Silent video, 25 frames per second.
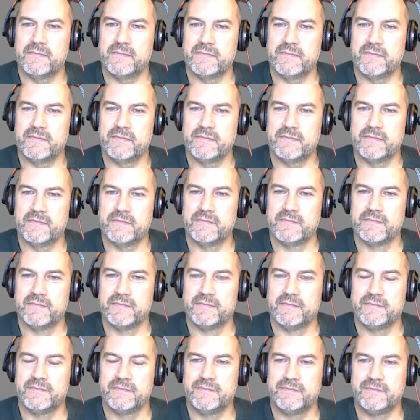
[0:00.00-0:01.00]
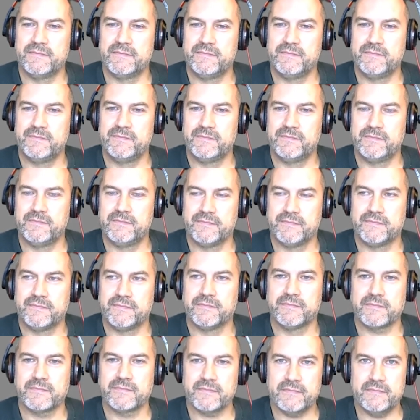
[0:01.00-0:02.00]

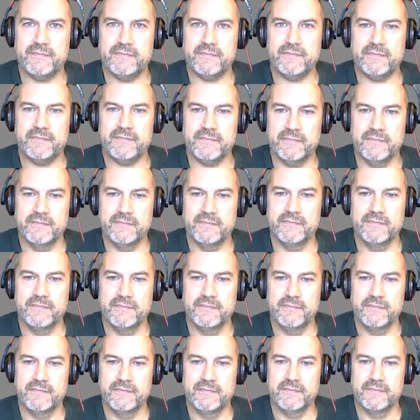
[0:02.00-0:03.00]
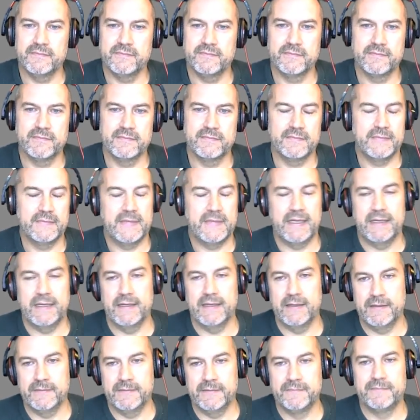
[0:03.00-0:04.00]

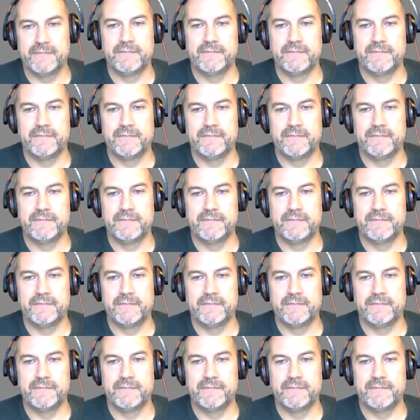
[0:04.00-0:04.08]
The person shown says nothing.